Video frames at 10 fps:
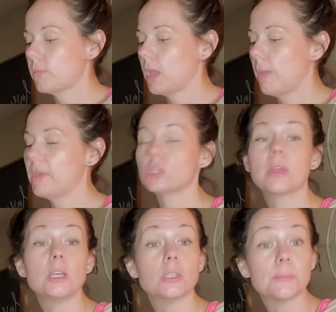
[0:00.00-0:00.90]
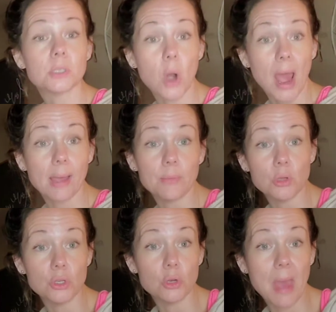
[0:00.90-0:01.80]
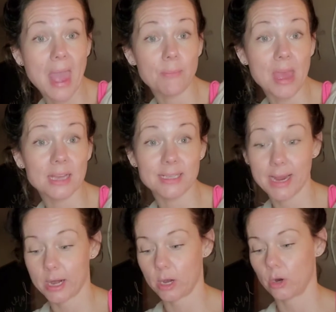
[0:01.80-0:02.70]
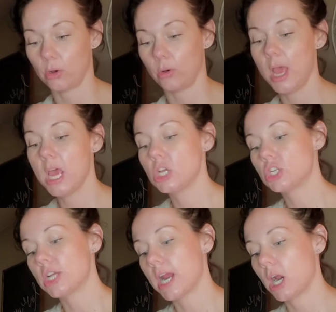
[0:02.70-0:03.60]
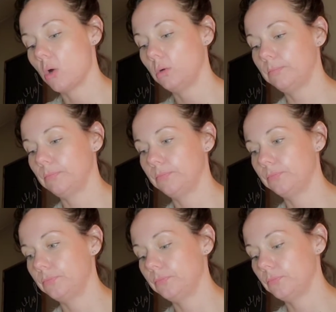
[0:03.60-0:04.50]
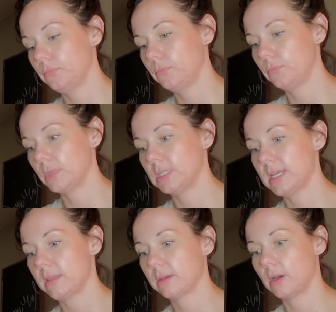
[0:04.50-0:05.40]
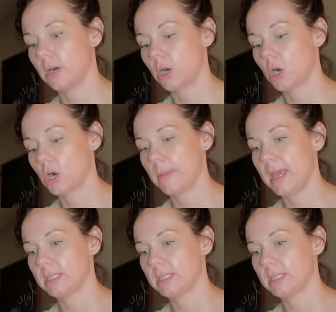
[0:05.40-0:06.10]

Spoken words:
Make sure that you subscribe, YouTube, Hangman Tarot, share, oh, Death card, Hermit,